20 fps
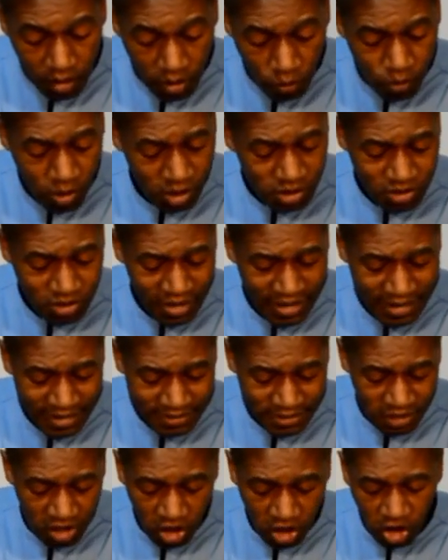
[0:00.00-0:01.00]
We also
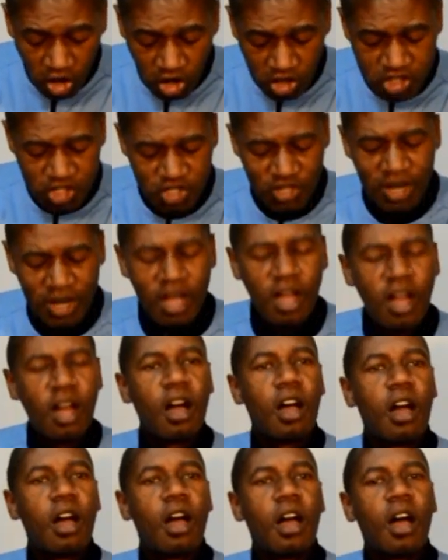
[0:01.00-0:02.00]
had Austria
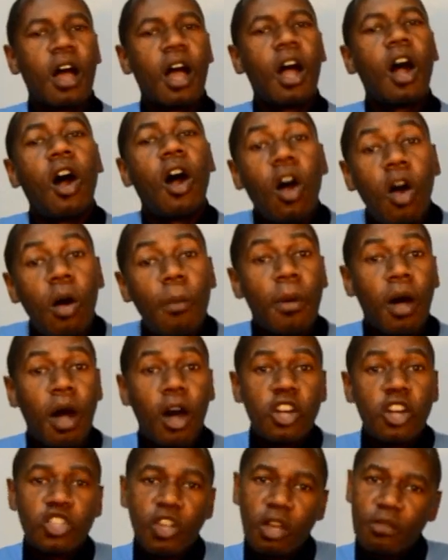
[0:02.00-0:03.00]
at home.
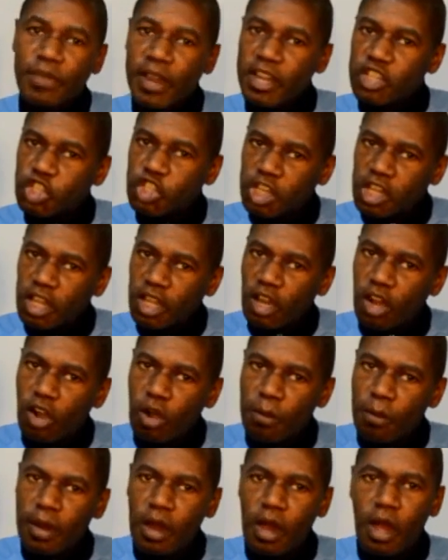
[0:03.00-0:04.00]
Austria, very cheeky at
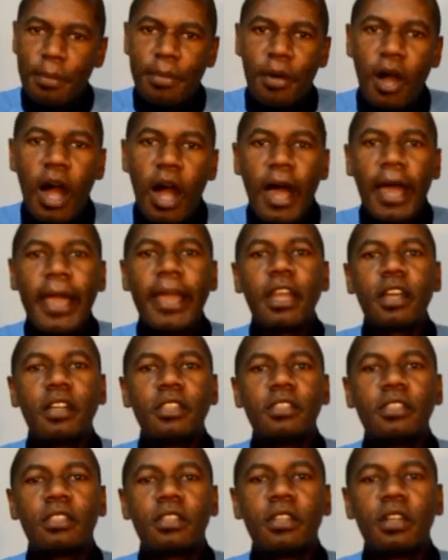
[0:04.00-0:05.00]
home. But
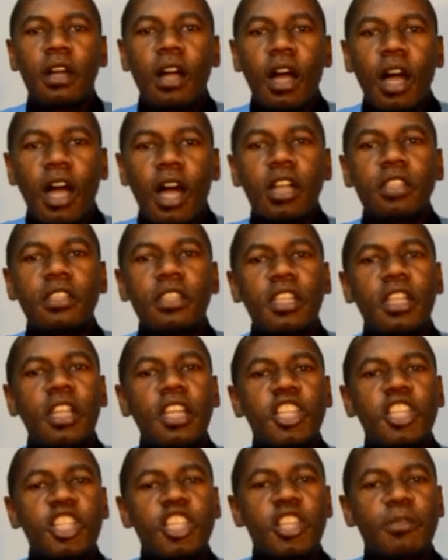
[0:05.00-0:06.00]
Ireland, under the
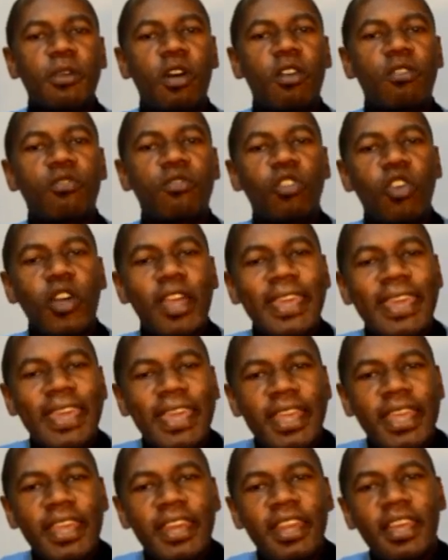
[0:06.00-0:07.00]
leadership of Roy
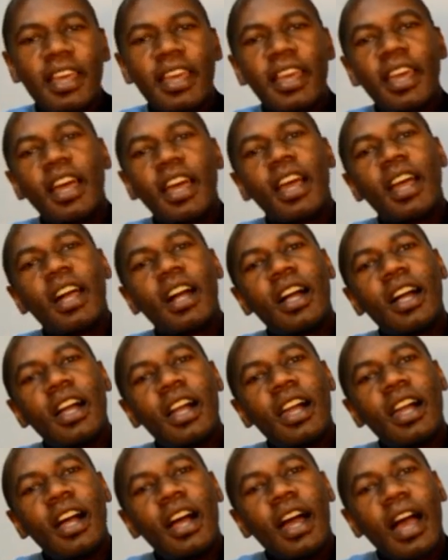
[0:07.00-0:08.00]
Keane
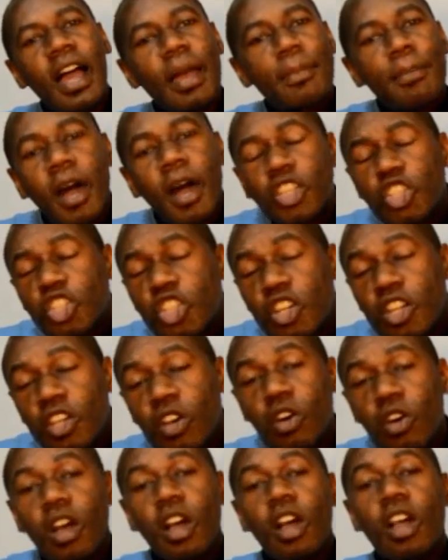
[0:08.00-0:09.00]
and Martin
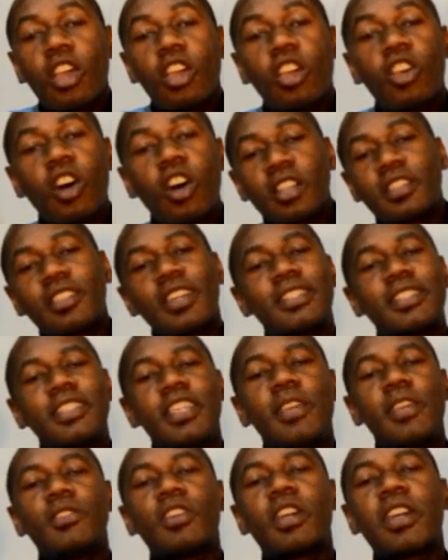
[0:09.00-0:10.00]
O'Neill, got the
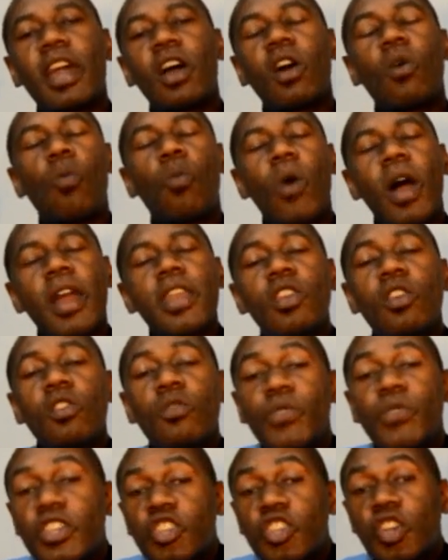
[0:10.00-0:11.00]
team to get a
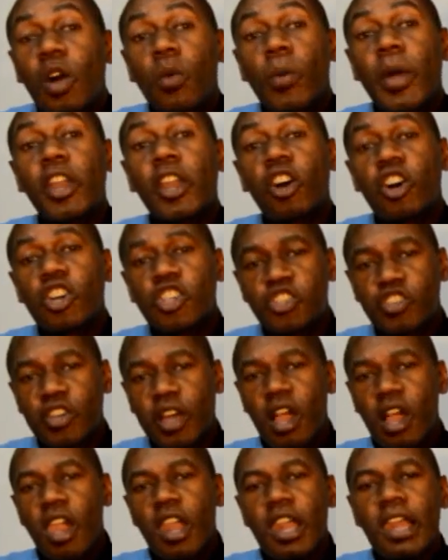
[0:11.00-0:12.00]
1-0 victory away in
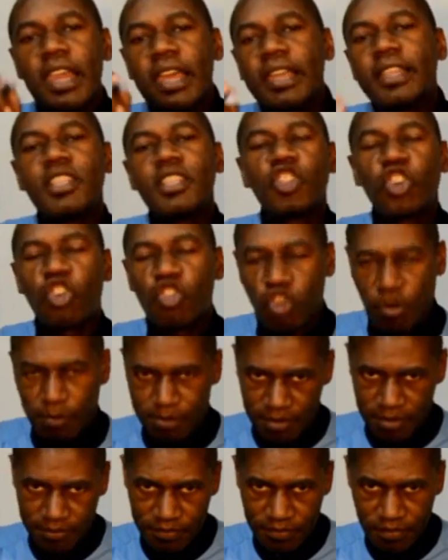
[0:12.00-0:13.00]
Austria, leading the group.